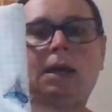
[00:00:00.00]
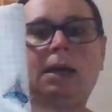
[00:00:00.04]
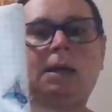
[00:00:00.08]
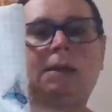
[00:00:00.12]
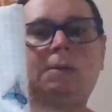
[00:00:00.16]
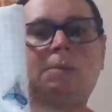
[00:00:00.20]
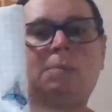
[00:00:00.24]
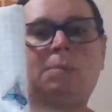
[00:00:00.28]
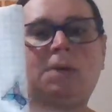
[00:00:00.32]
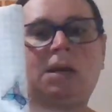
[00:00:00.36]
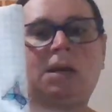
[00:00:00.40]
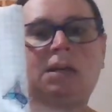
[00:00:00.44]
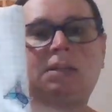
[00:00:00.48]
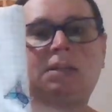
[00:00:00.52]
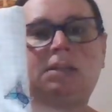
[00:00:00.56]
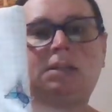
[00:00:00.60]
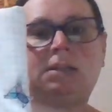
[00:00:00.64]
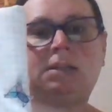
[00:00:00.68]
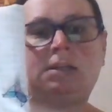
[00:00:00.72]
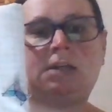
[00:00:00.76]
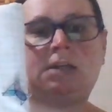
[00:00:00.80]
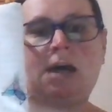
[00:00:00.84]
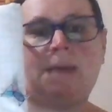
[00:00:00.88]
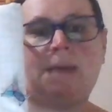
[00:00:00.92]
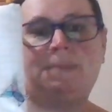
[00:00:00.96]
and pick
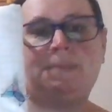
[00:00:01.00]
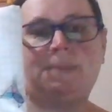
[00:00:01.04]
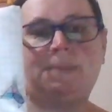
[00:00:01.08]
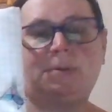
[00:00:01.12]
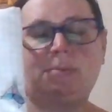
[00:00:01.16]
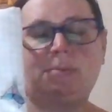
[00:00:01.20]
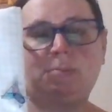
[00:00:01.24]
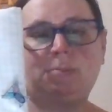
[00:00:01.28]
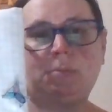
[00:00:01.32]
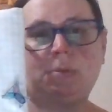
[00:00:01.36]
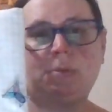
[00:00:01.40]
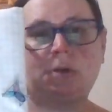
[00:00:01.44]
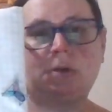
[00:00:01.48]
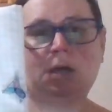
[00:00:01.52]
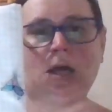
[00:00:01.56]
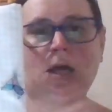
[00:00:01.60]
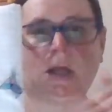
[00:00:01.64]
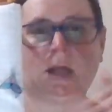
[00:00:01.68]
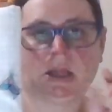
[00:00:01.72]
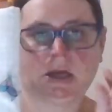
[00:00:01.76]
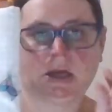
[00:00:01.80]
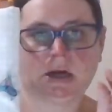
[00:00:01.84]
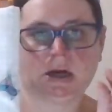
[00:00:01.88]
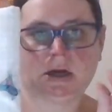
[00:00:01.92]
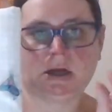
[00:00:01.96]
the top
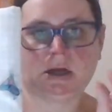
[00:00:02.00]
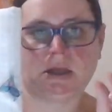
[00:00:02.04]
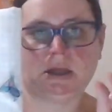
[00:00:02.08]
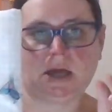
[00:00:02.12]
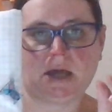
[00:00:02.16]
color,